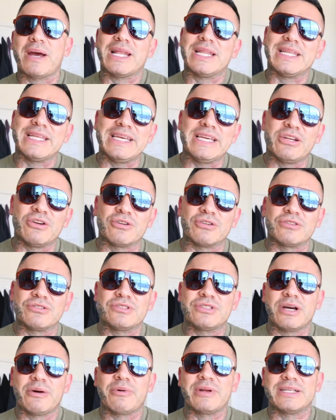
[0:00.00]

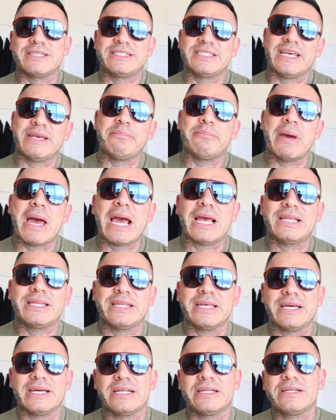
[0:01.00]
leaders, I want to say back
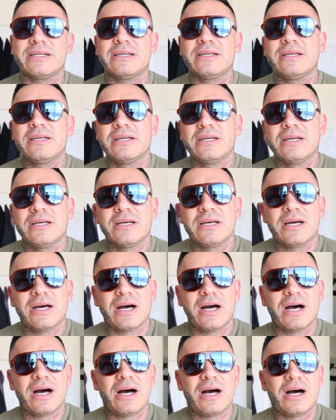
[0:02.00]
then,
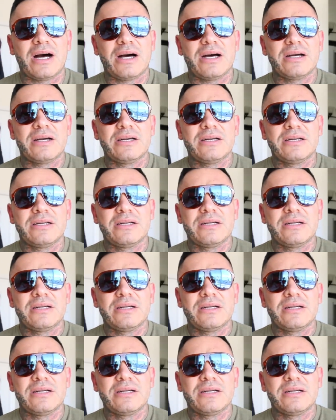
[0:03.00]
would